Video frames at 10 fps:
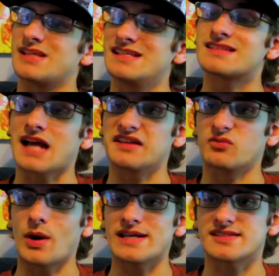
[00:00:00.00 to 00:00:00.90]
He's kind
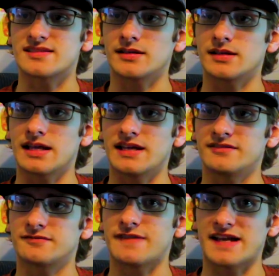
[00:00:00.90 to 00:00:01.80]
of wasted
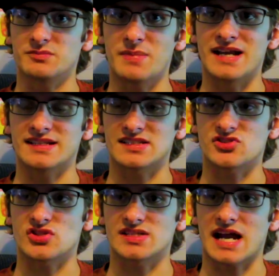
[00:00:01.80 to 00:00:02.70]
in Phantom Menace. He's
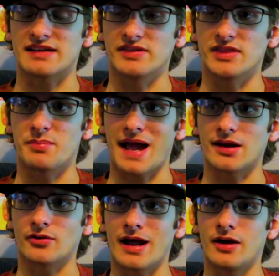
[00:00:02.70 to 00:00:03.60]
just kind of in the
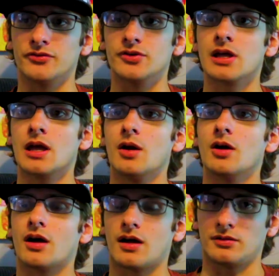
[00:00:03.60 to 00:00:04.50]
background.
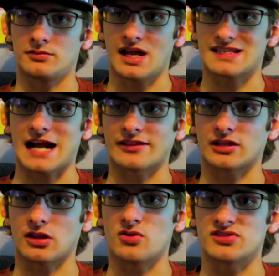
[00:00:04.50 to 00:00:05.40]
Attack of the
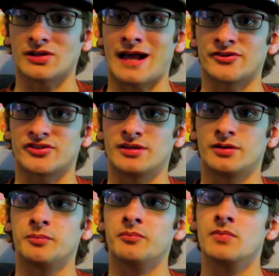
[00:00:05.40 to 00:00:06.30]
Clones allows
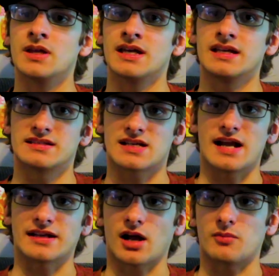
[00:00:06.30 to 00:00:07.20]
him to
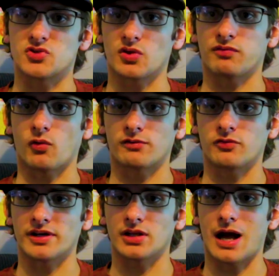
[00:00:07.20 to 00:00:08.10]
kind of come to the
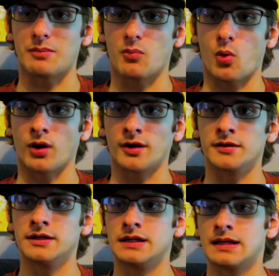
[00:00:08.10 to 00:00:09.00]
forefront a lot more.